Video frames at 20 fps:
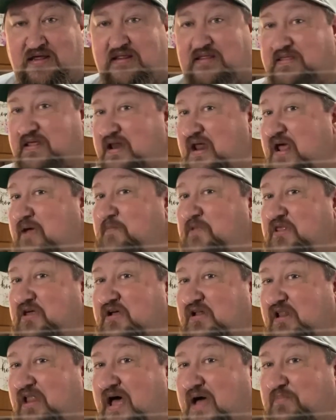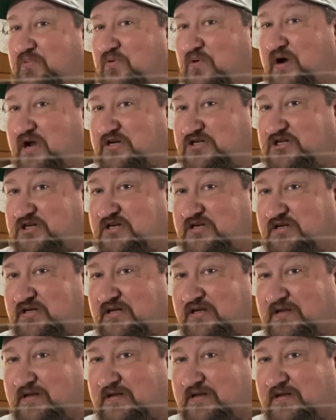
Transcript: The name of the collaboration?